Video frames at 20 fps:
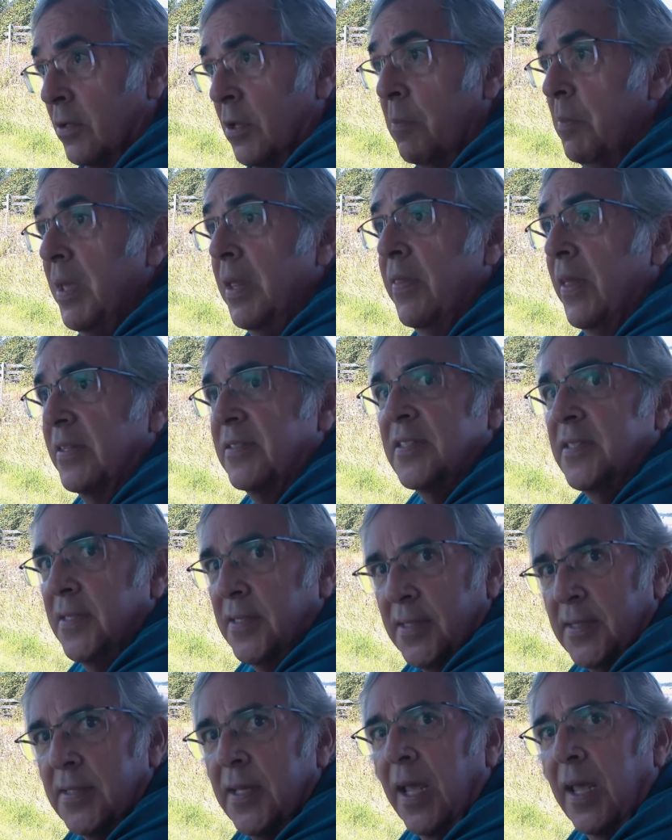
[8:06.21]
To me, that's
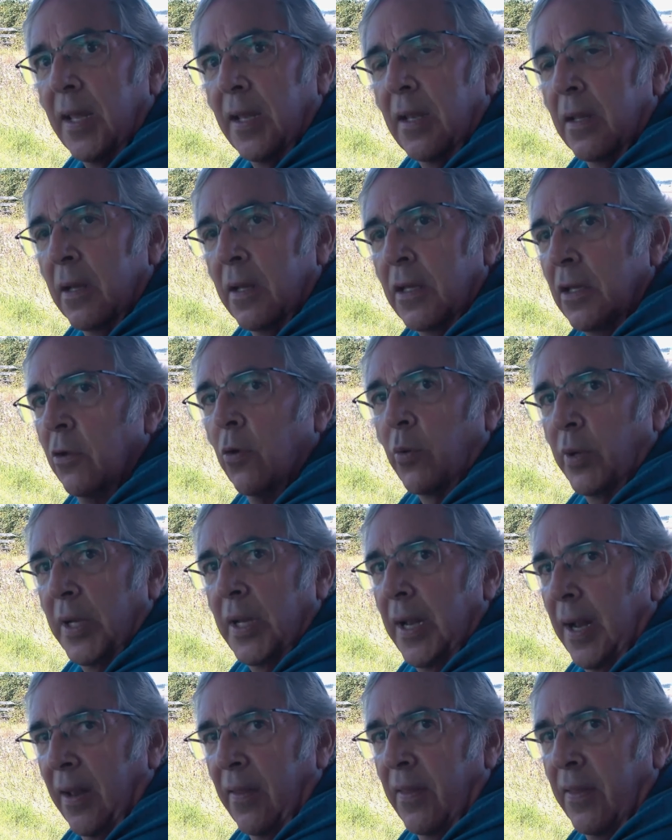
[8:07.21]
insane. You don't
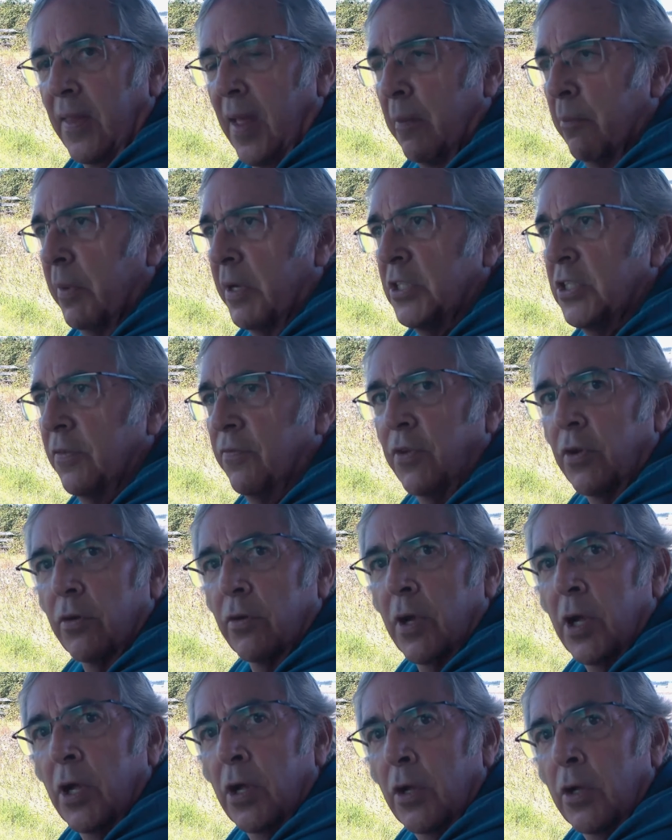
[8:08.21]
need anything that much if
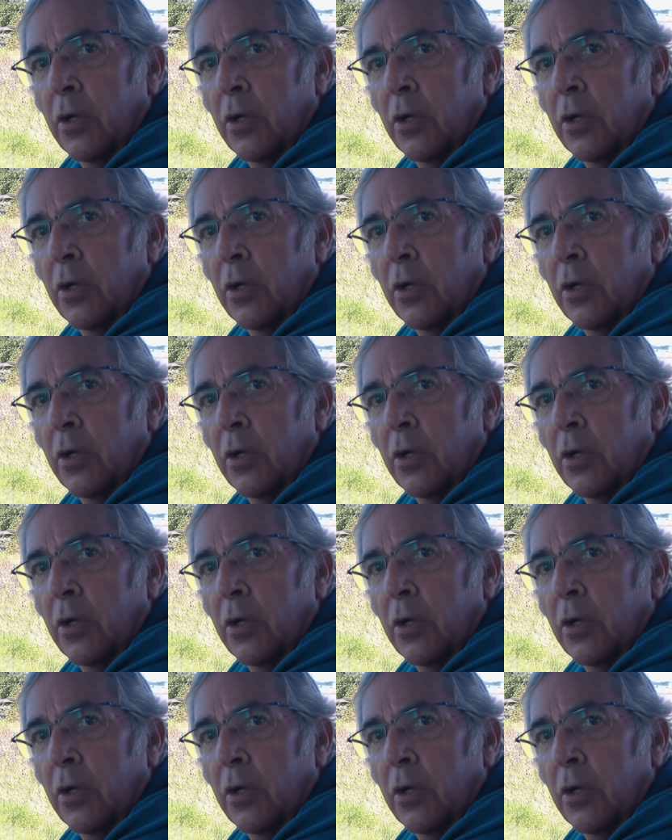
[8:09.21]
you're,